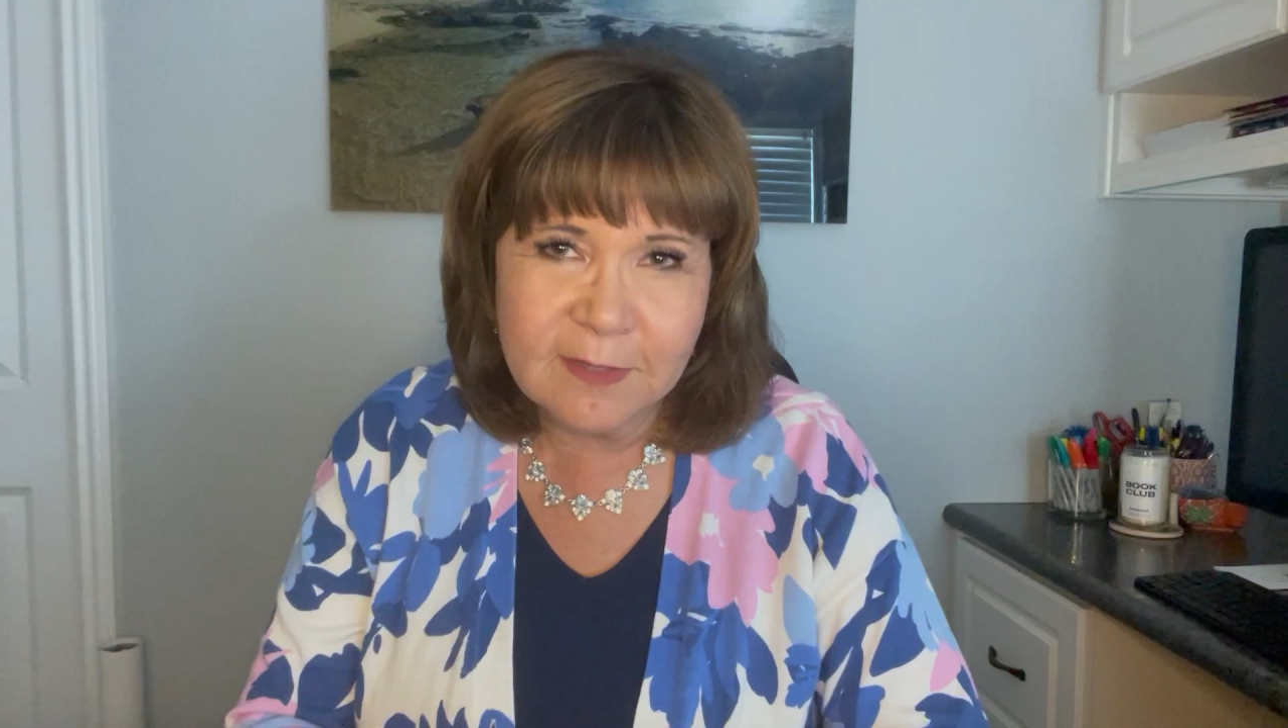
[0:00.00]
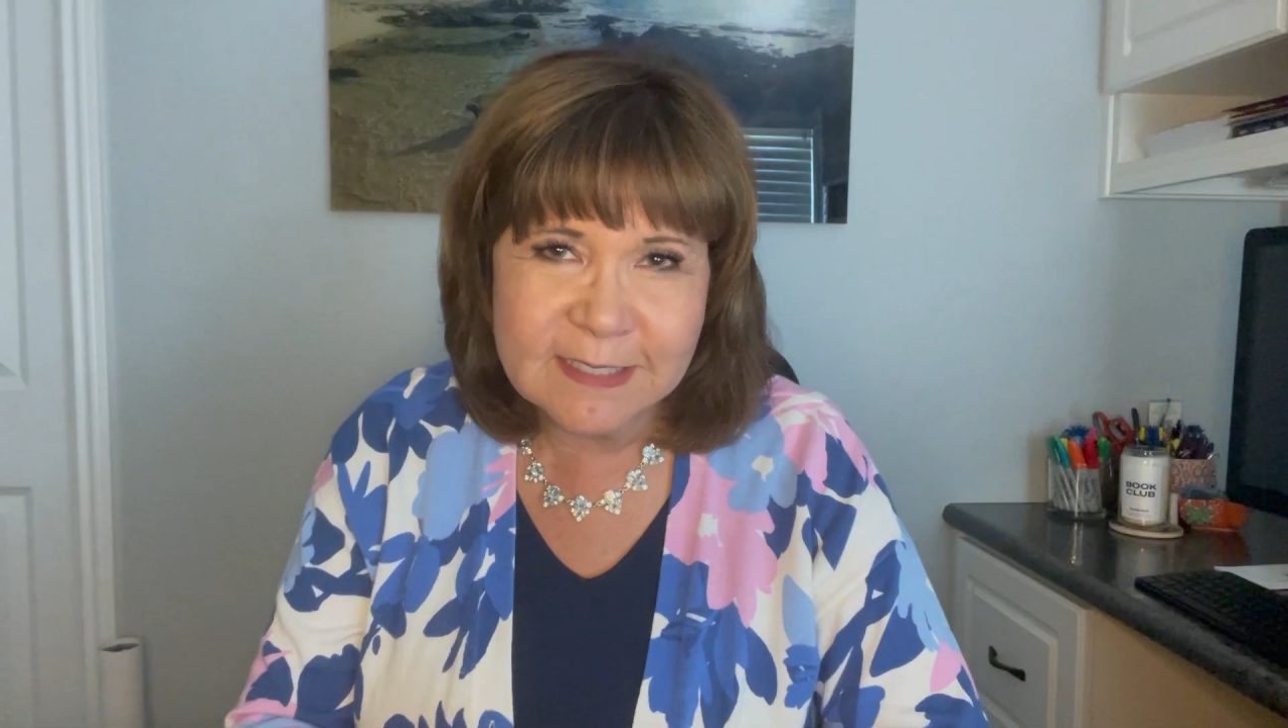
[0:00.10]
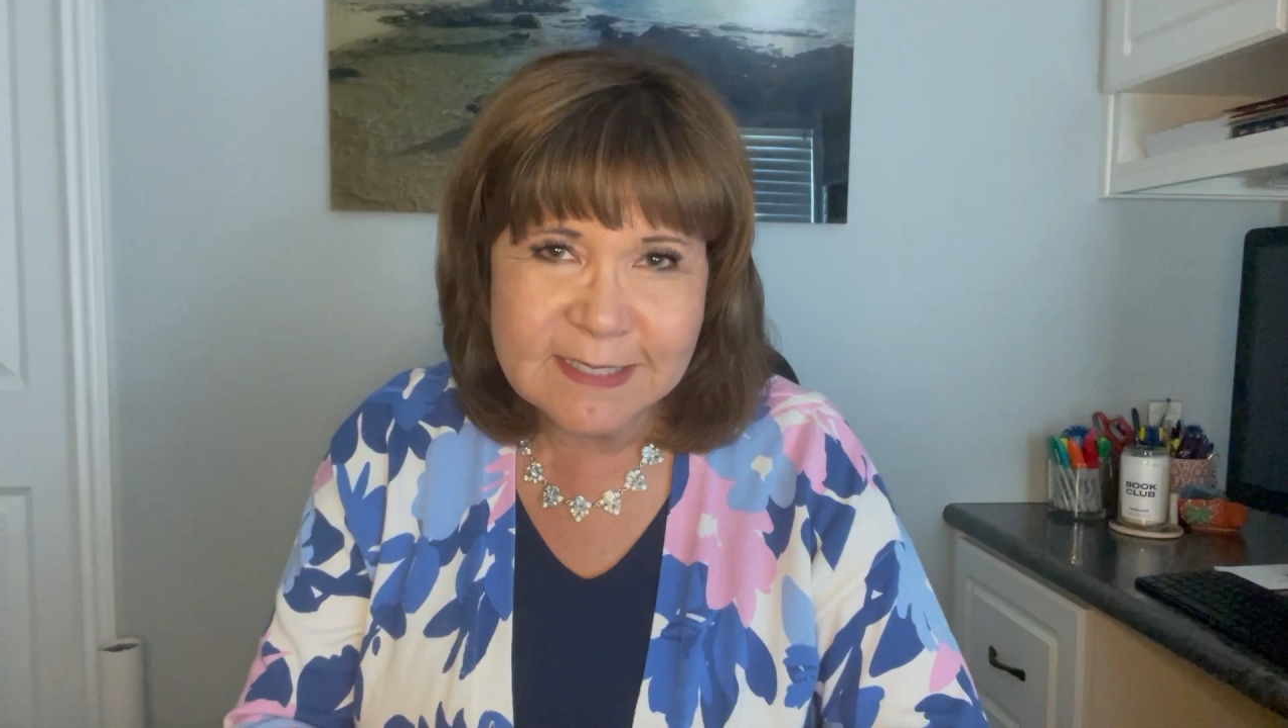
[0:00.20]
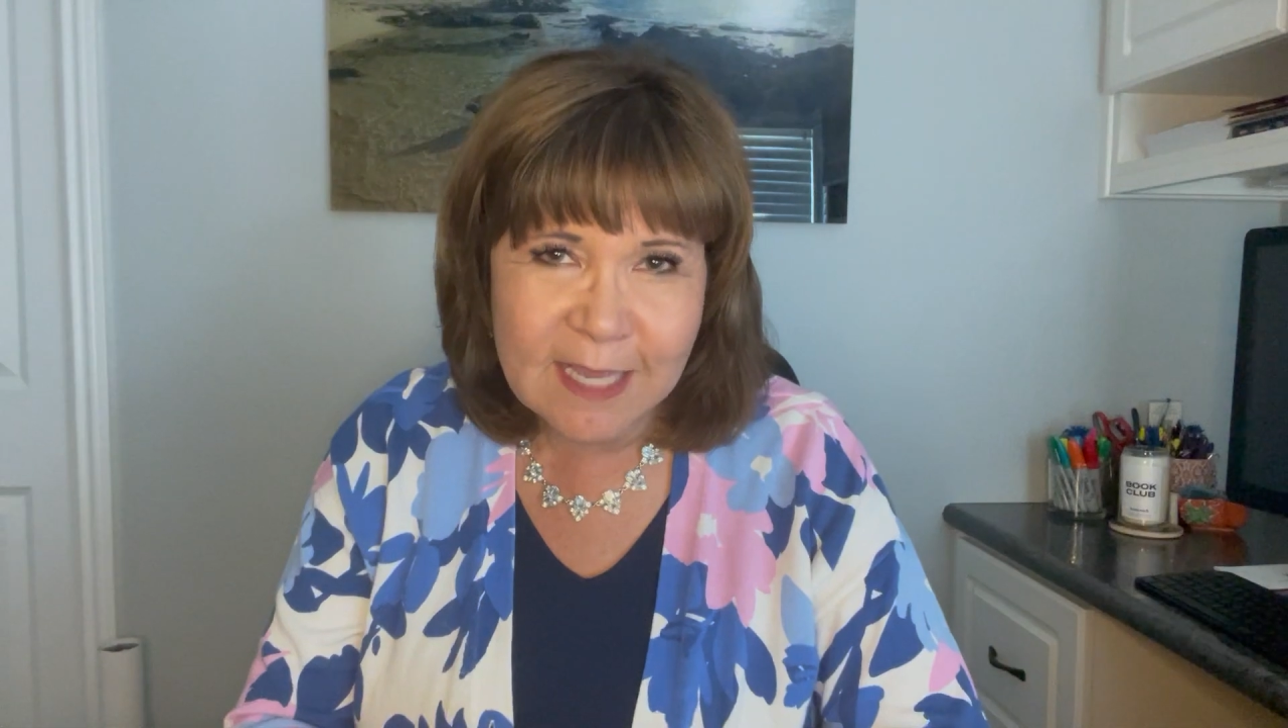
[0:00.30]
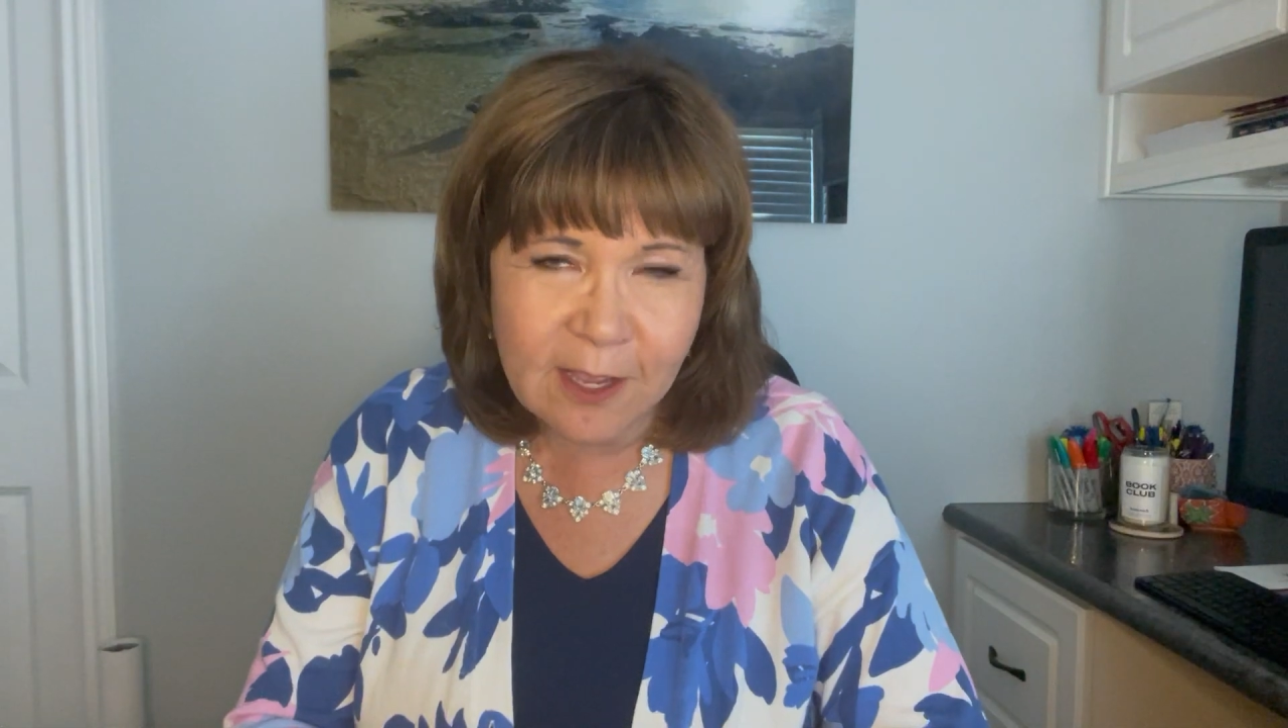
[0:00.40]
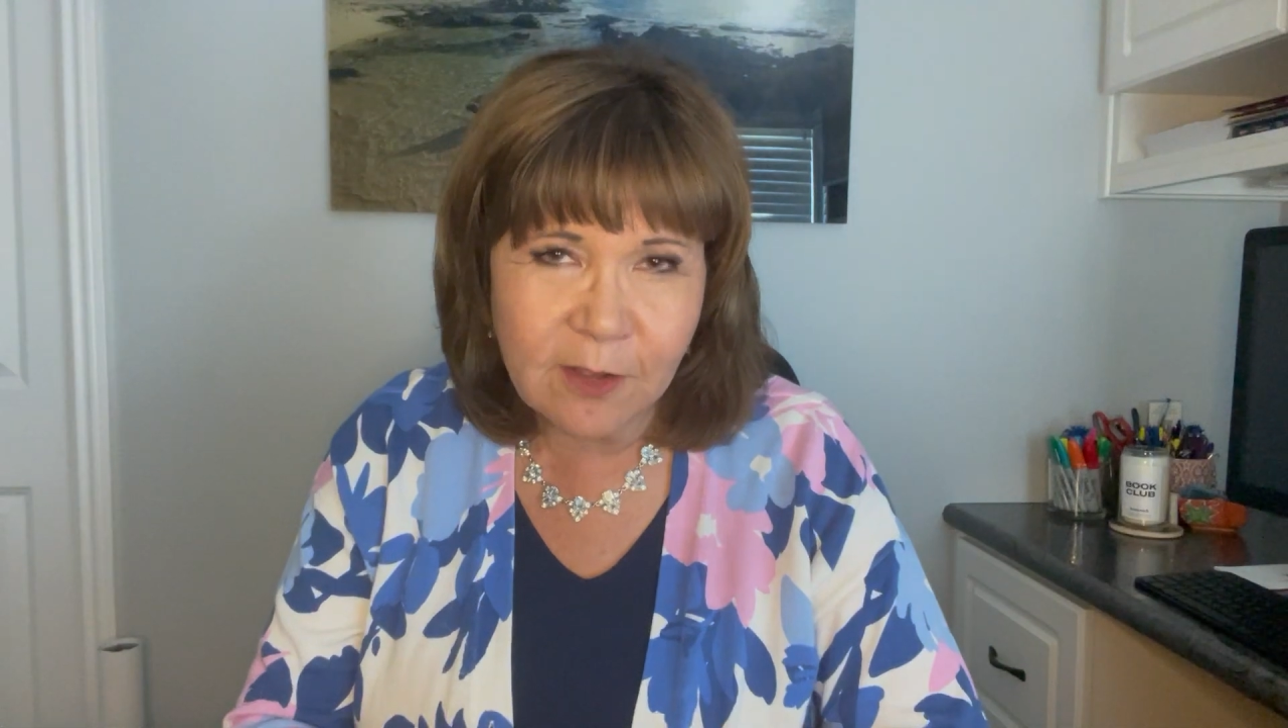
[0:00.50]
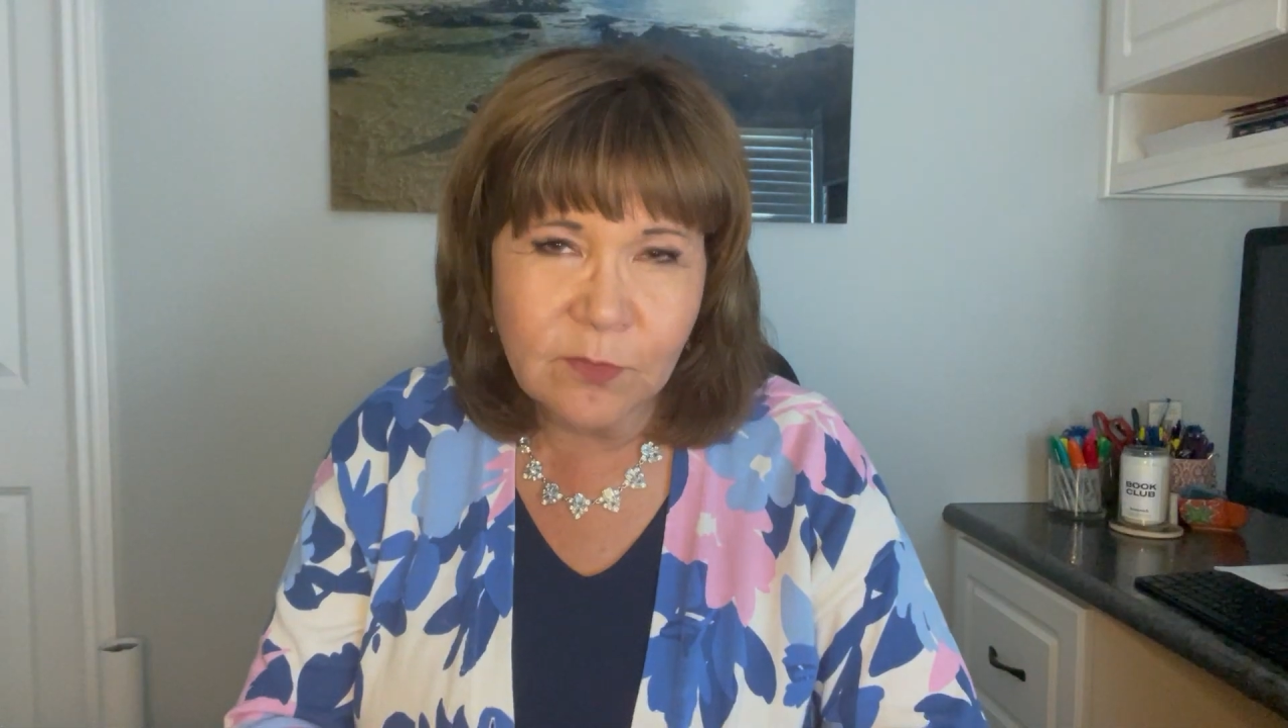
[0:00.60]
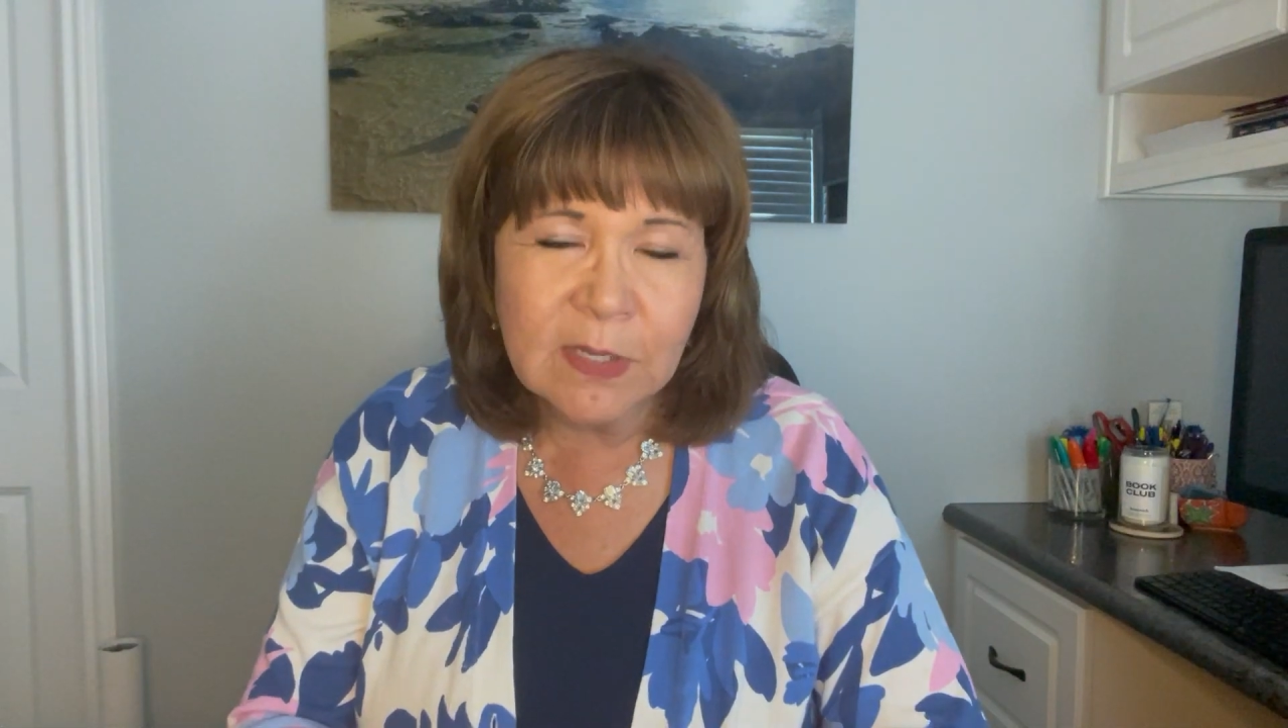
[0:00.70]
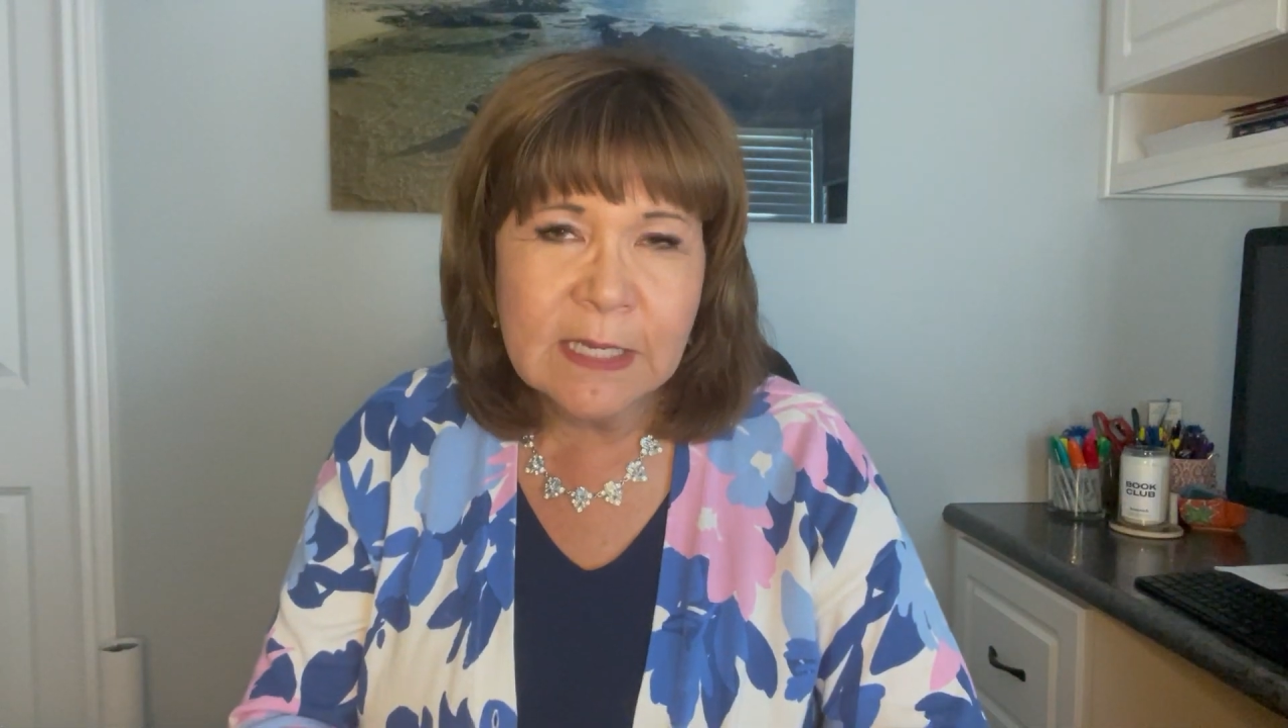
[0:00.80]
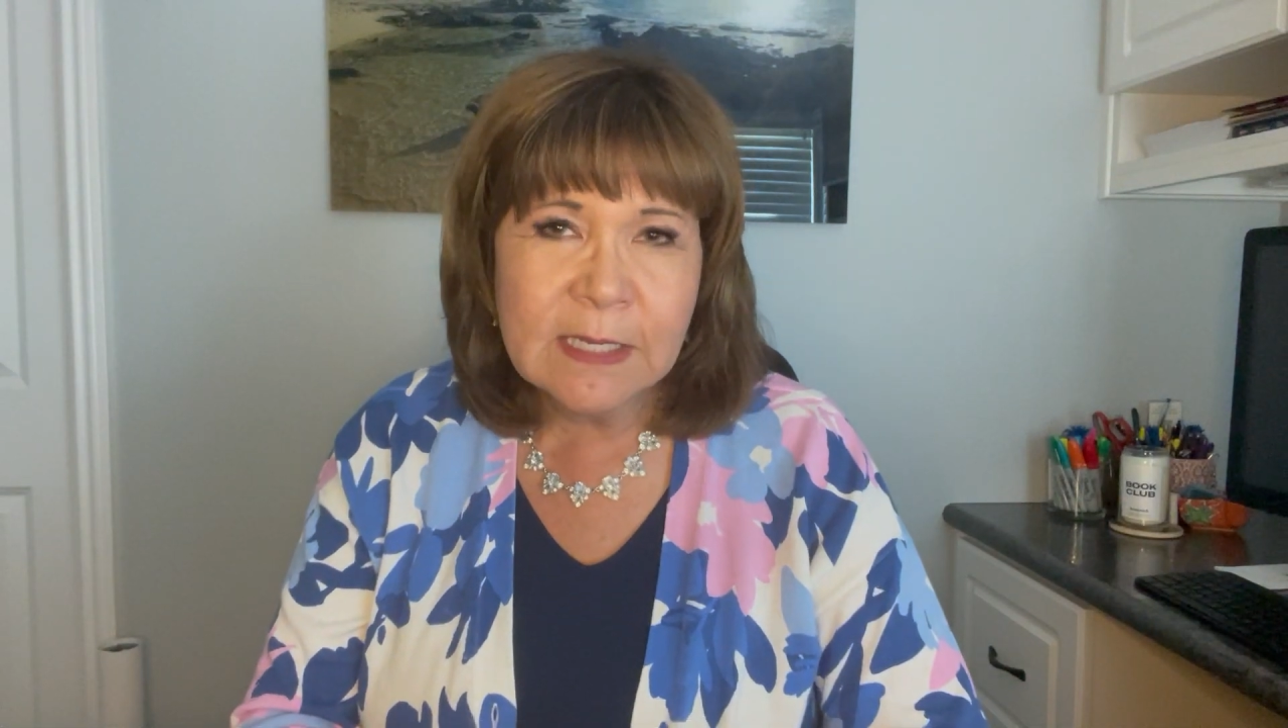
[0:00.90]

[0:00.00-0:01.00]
this out,